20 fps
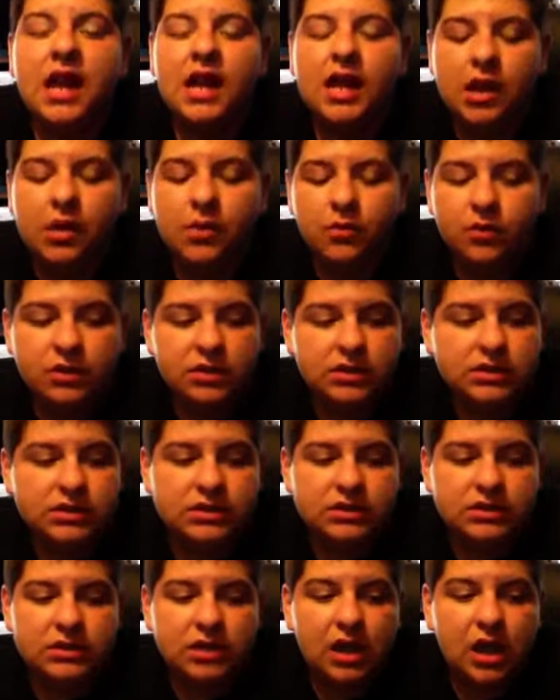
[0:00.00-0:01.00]

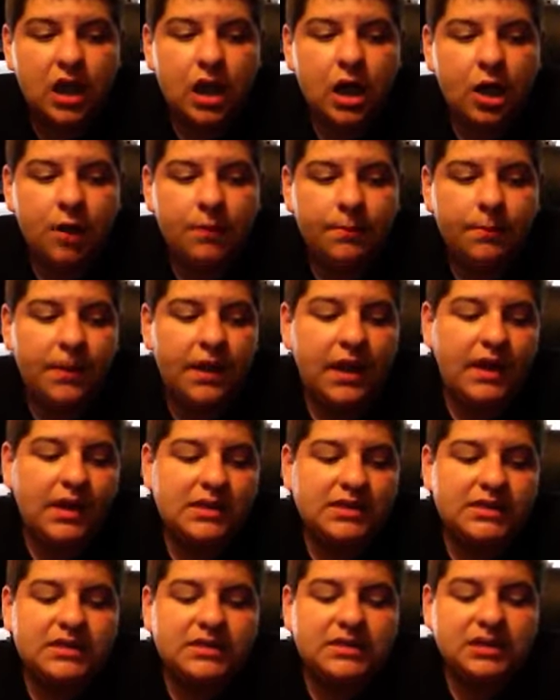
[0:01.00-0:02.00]
it's a
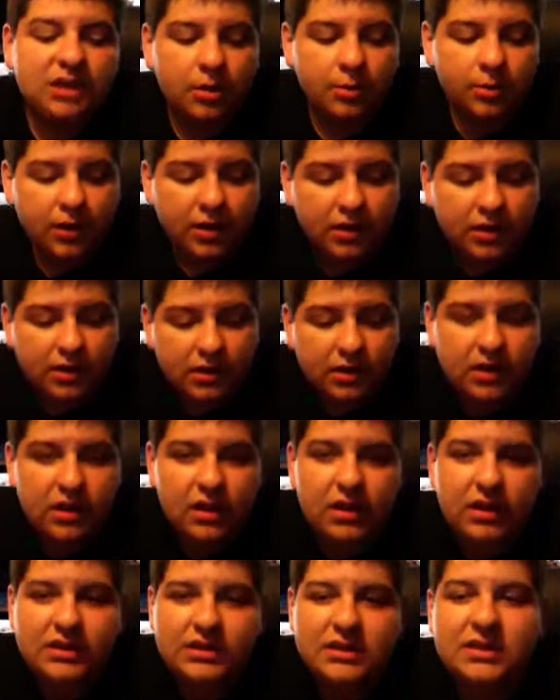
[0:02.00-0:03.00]

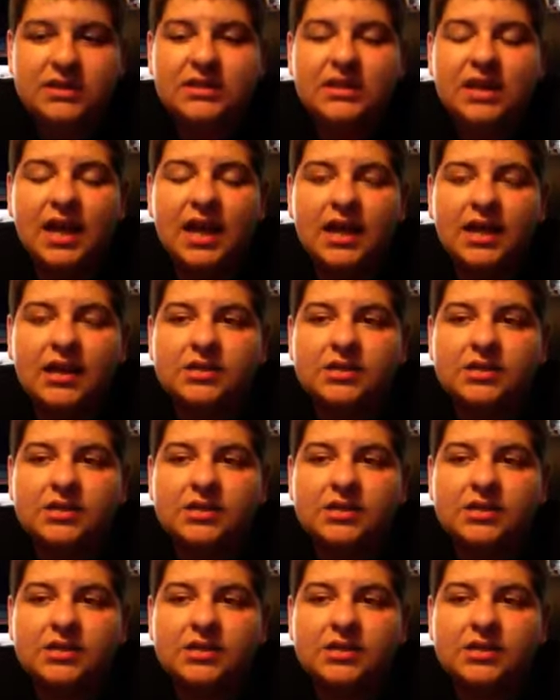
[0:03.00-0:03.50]
day